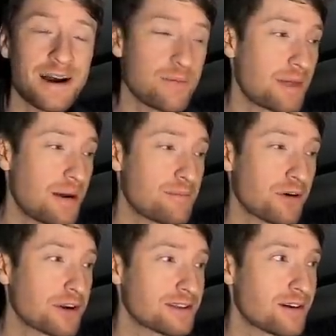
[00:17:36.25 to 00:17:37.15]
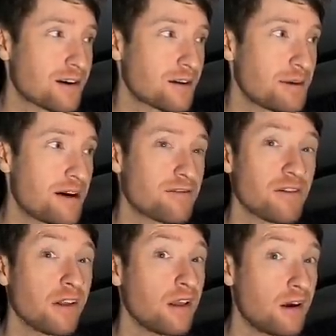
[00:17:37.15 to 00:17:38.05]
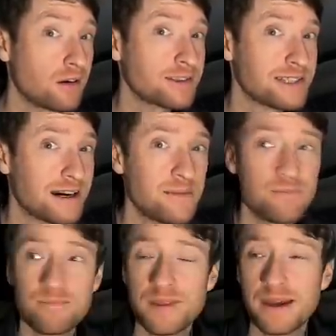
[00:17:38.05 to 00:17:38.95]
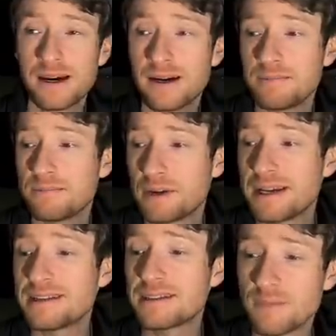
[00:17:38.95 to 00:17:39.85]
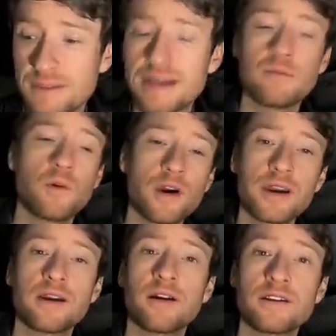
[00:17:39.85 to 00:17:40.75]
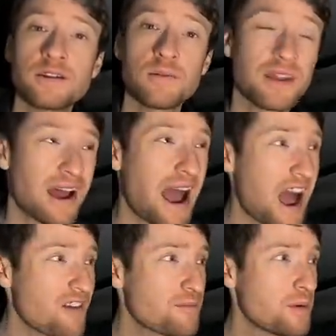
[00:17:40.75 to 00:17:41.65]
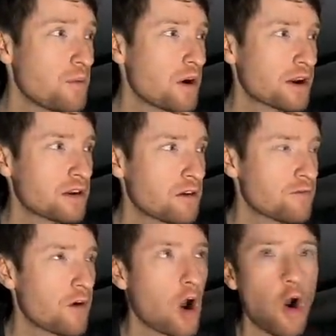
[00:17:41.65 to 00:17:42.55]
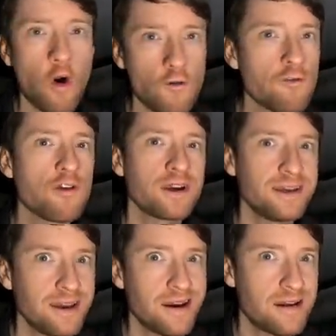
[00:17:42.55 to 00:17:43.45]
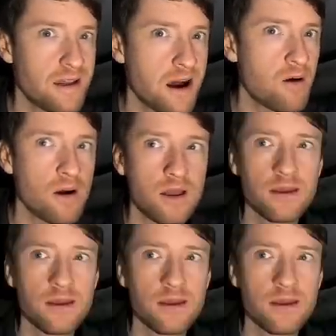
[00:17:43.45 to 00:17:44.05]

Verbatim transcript: That, that book is not going to be out for a long time. Um, but it is something I'm working on, and something I have been working on for over a year now.